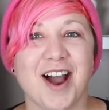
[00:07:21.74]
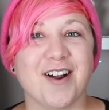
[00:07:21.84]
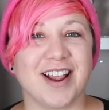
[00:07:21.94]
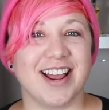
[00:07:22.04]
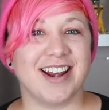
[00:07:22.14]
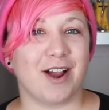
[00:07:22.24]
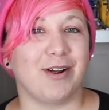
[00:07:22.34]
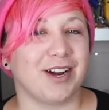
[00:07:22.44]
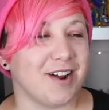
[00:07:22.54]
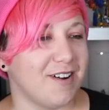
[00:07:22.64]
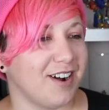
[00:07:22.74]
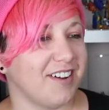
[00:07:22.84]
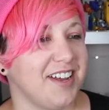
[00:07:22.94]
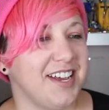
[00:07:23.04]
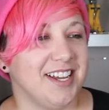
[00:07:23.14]
Okay, now we're going
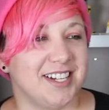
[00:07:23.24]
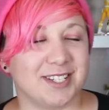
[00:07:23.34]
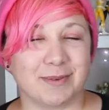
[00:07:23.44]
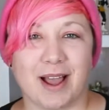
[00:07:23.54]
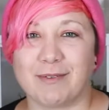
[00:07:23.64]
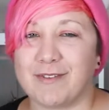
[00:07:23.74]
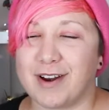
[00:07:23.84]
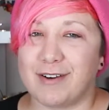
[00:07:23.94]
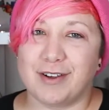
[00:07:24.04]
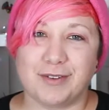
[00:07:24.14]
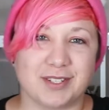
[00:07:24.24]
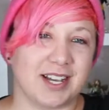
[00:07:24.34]
on to some Kamen Rider news.